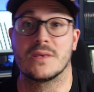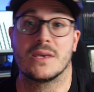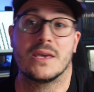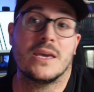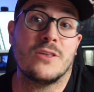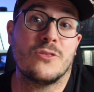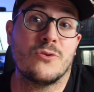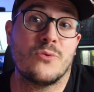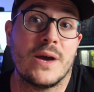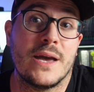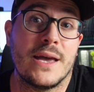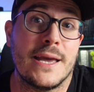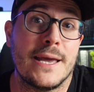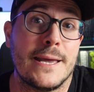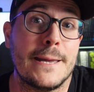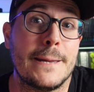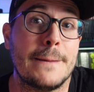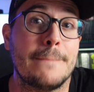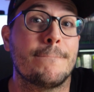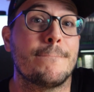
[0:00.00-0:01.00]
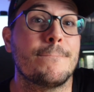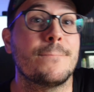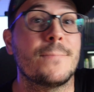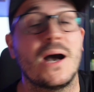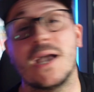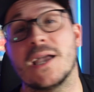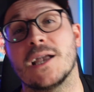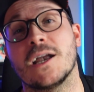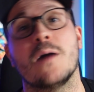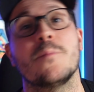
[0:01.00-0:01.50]
Either way,
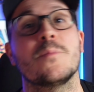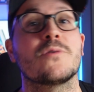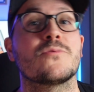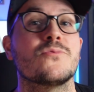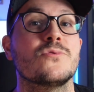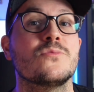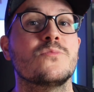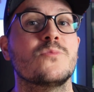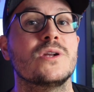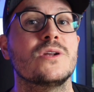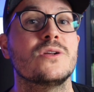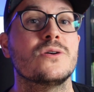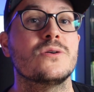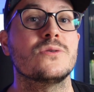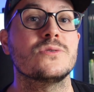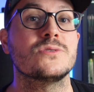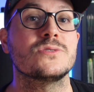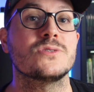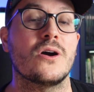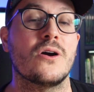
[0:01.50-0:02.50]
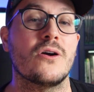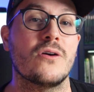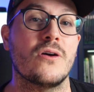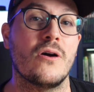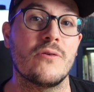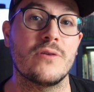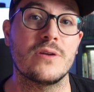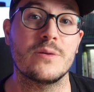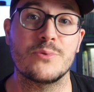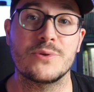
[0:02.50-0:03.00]
my comic room windows are
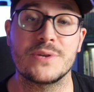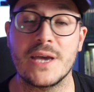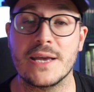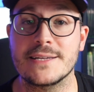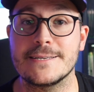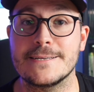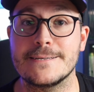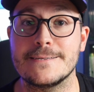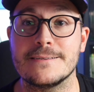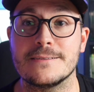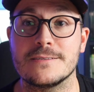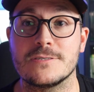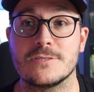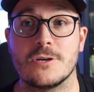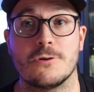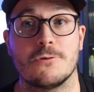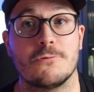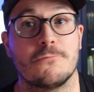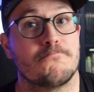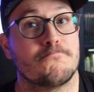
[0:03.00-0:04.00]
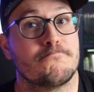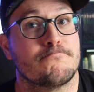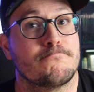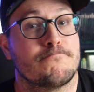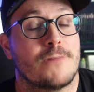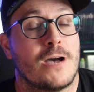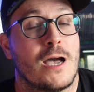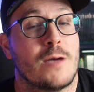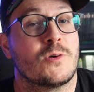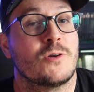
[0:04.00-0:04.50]
already protected, so
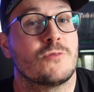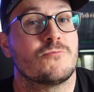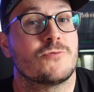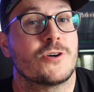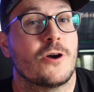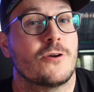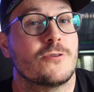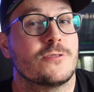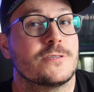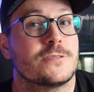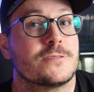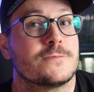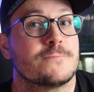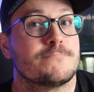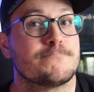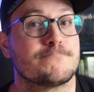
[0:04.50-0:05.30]
I'm good regardless.